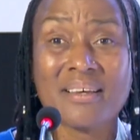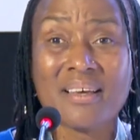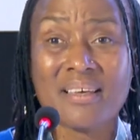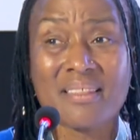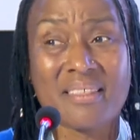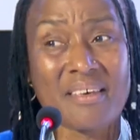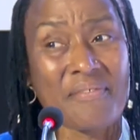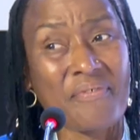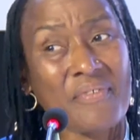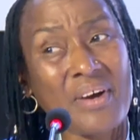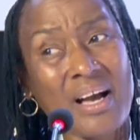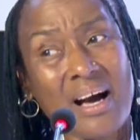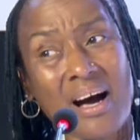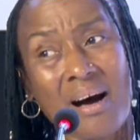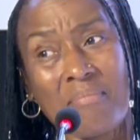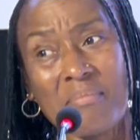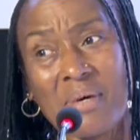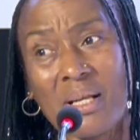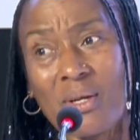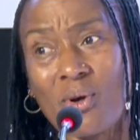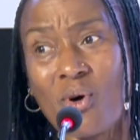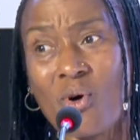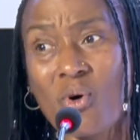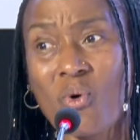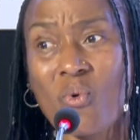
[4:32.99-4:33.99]
They've come a
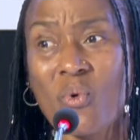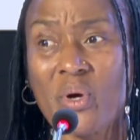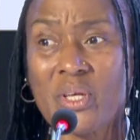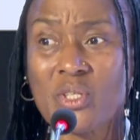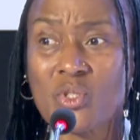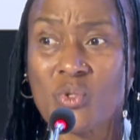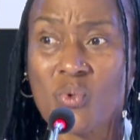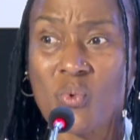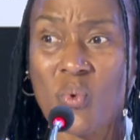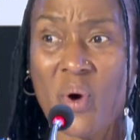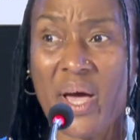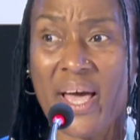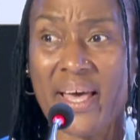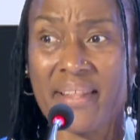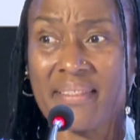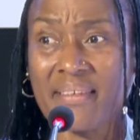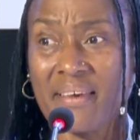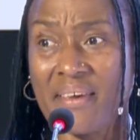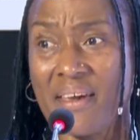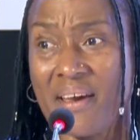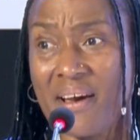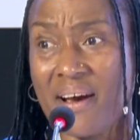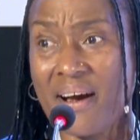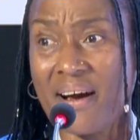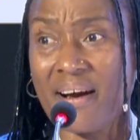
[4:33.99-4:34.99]
long way to where
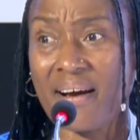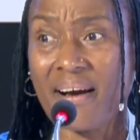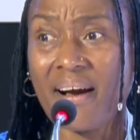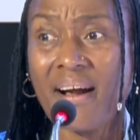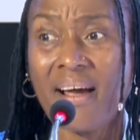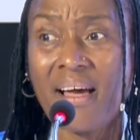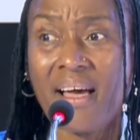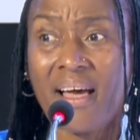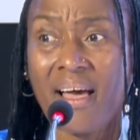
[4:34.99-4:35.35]
they are.